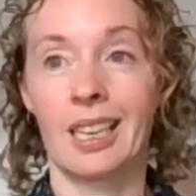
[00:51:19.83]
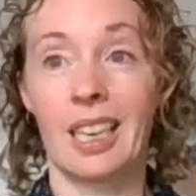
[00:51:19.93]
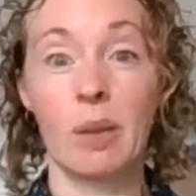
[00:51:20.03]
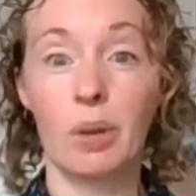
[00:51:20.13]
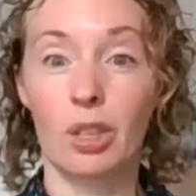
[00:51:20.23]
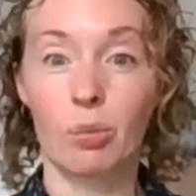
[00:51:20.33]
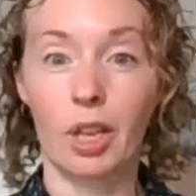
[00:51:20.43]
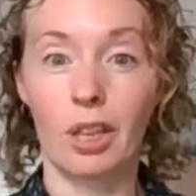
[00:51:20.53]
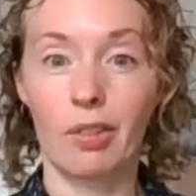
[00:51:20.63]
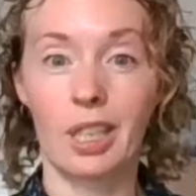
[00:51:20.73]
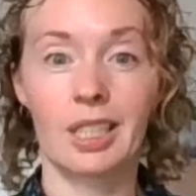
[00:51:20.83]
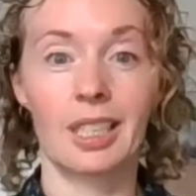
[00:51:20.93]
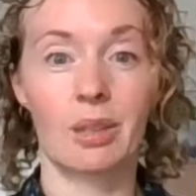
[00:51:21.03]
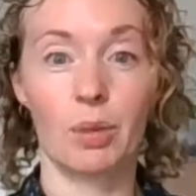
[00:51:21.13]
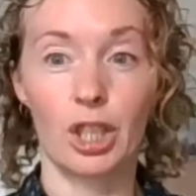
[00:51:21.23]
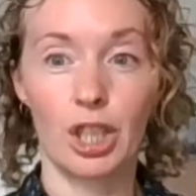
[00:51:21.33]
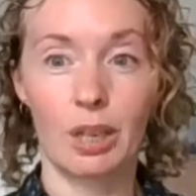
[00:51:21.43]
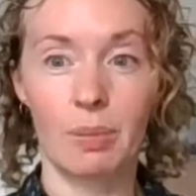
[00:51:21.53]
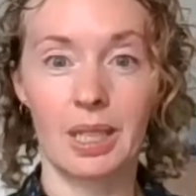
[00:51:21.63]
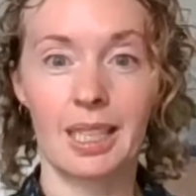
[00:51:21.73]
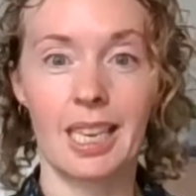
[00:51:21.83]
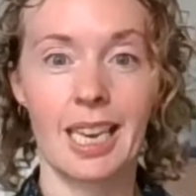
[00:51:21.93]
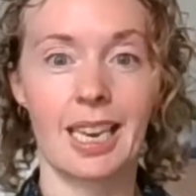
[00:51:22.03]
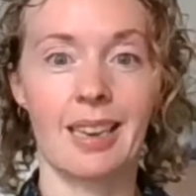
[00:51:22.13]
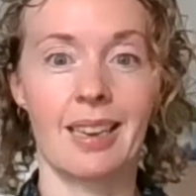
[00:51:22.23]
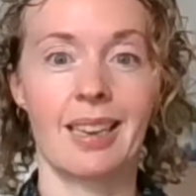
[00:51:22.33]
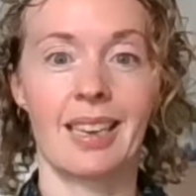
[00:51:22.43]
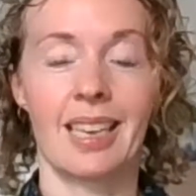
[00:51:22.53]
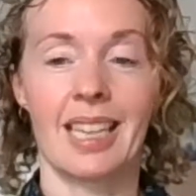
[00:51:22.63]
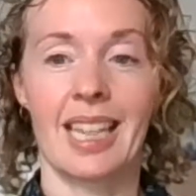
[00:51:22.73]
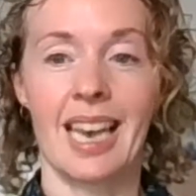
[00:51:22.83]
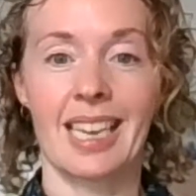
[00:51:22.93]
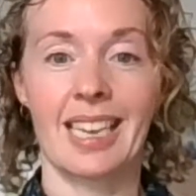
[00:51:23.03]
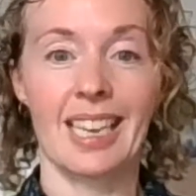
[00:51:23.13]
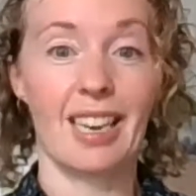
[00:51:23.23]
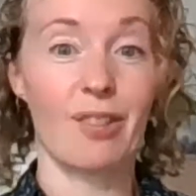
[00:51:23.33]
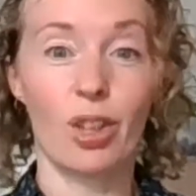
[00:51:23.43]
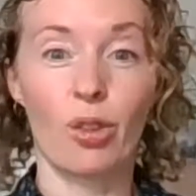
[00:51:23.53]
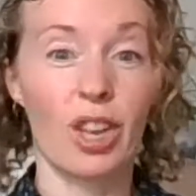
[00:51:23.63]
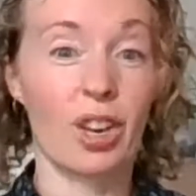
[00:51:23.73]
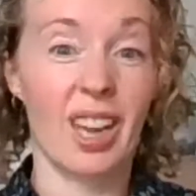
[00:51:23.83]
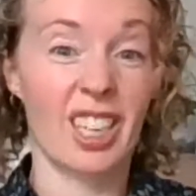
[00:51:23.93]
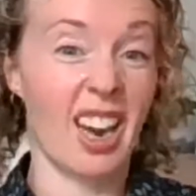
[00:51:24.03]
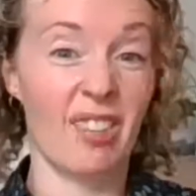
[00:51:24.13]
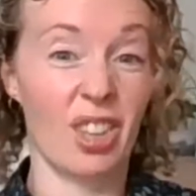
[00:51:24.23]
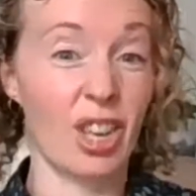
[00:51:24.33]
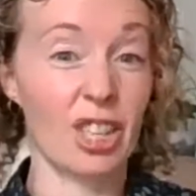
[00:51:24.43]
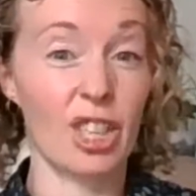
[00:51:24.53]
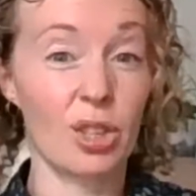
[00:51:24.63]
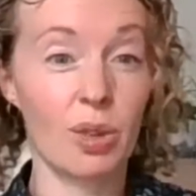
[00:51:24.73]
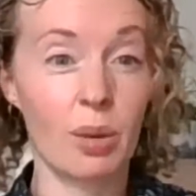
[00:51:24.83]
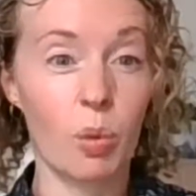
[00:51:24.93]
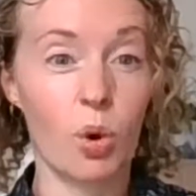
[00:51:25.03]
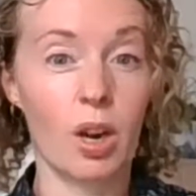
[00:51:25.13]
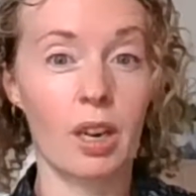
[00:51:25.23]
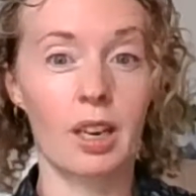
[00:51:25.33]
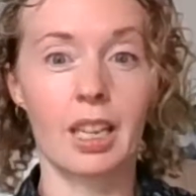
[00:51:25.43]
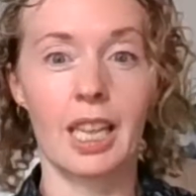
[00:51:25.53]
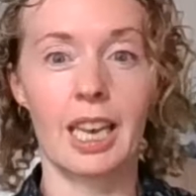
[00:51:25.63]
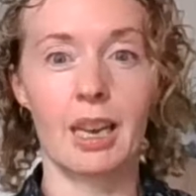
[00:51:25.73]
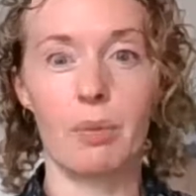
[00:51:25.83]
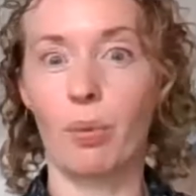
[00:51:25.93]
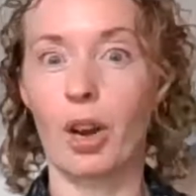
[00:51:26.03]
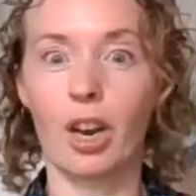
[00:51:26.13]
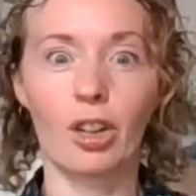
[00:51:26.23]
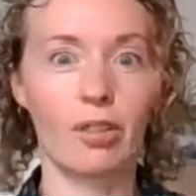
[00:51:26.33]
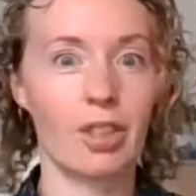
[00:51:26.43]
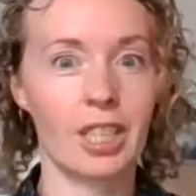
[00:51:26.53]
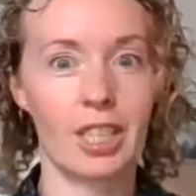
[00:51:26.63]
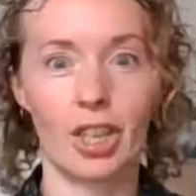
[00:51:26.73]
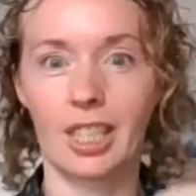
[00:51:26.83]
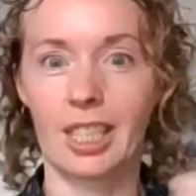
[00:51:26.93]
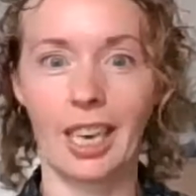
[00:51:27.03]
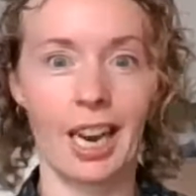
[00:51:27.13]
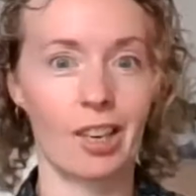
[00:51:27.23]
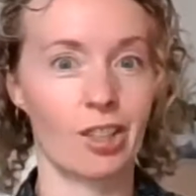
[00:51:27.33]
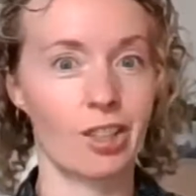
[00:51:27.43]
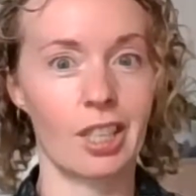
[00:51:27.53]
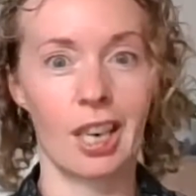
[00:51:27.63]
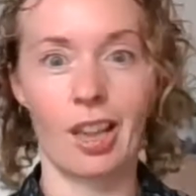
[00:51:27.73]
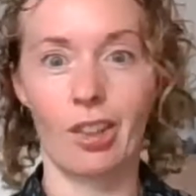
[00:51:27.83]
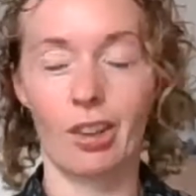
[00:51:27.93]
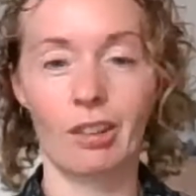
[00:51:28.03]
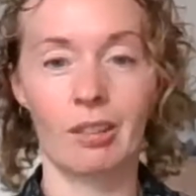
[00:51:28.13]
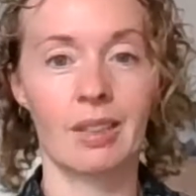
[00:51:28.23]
keeping some relevance and some legitimacy, that even though they don't actually have a lot to do anymore, they can bring all of these non-state actors together.